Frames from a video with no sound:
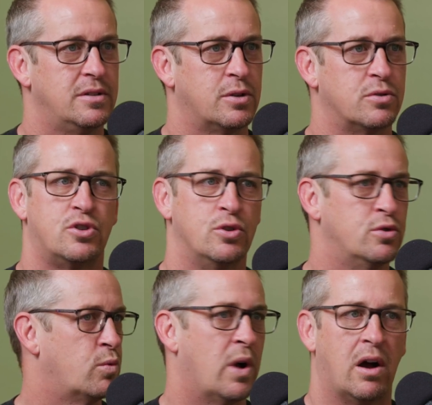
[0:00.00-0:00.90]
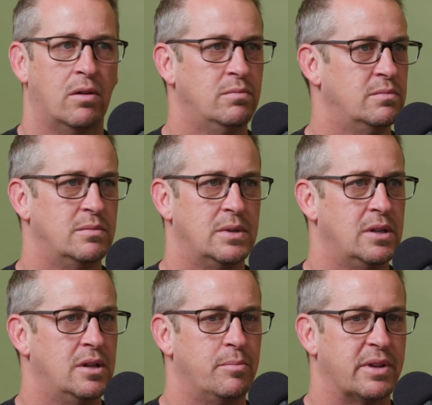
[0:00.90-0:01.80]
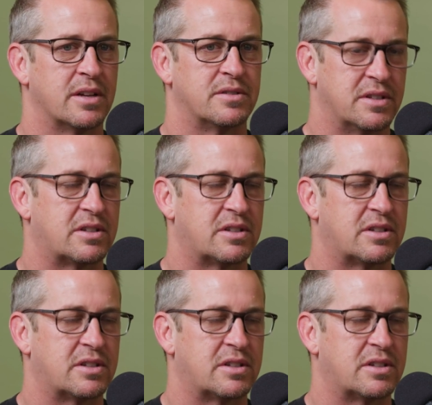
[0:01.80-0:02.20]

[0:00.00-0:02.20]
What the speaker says: So choose well, because